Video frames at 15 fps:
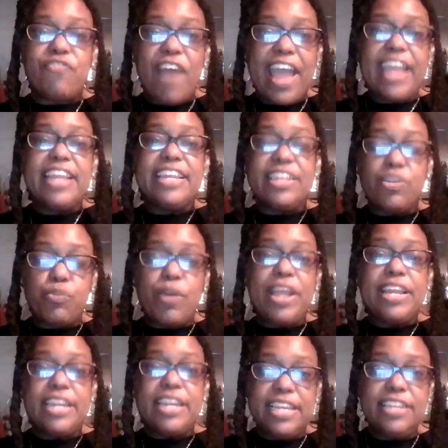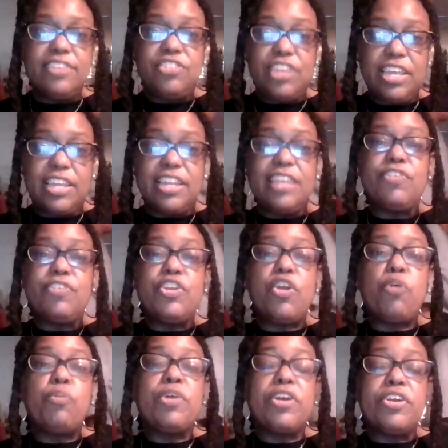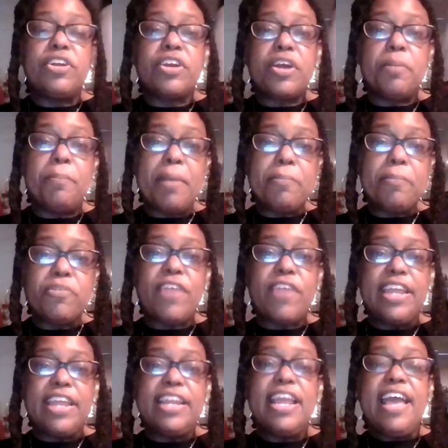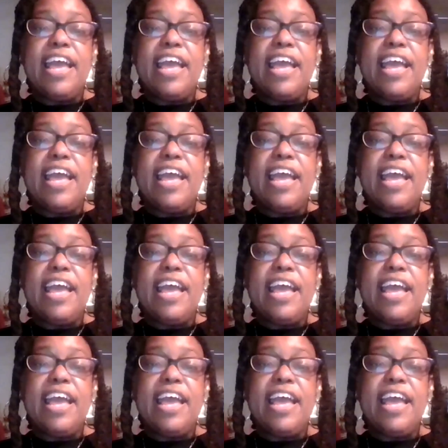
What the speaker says: fight the way that he did. Even though we're going to commemorate